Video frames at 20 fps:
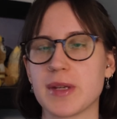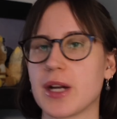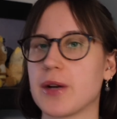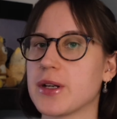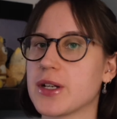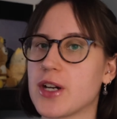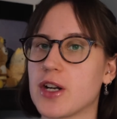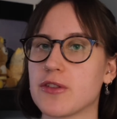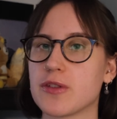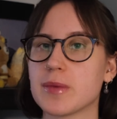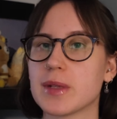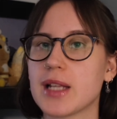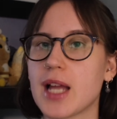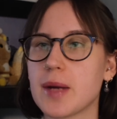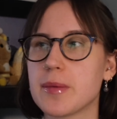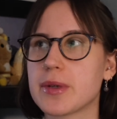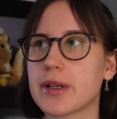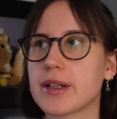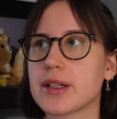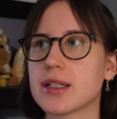I already got it from the
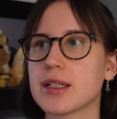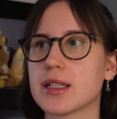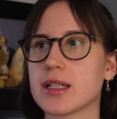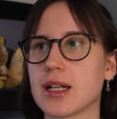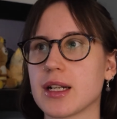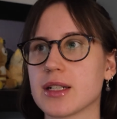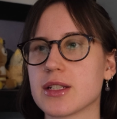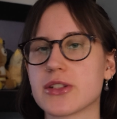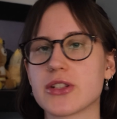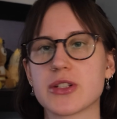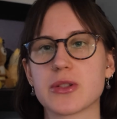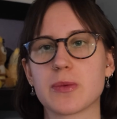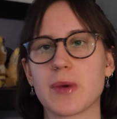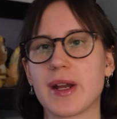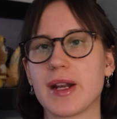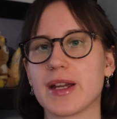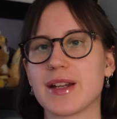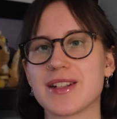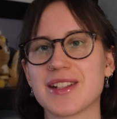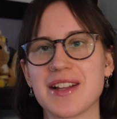library, and it's just
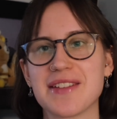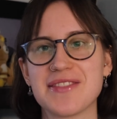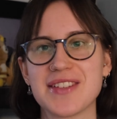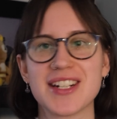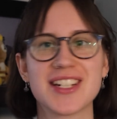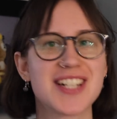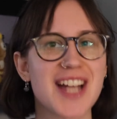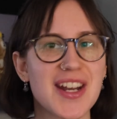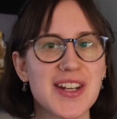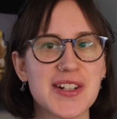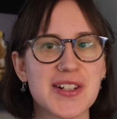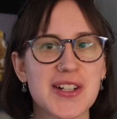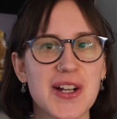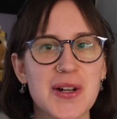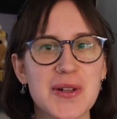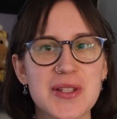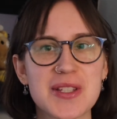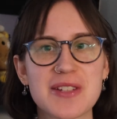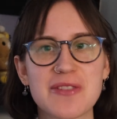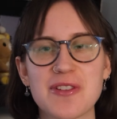waiting until I finish Enter
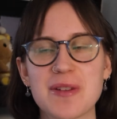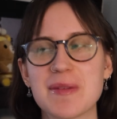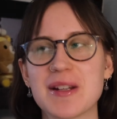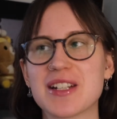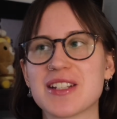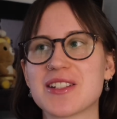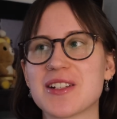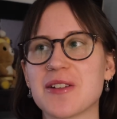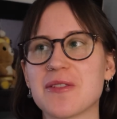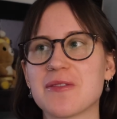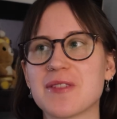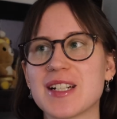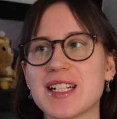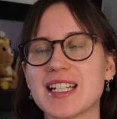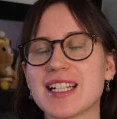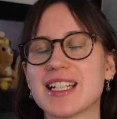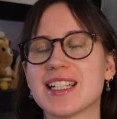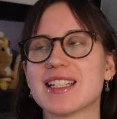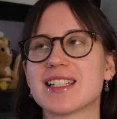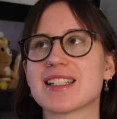Ghost for me to start
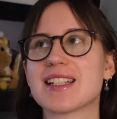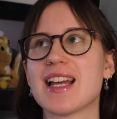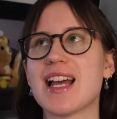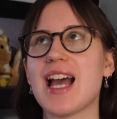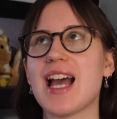reading it.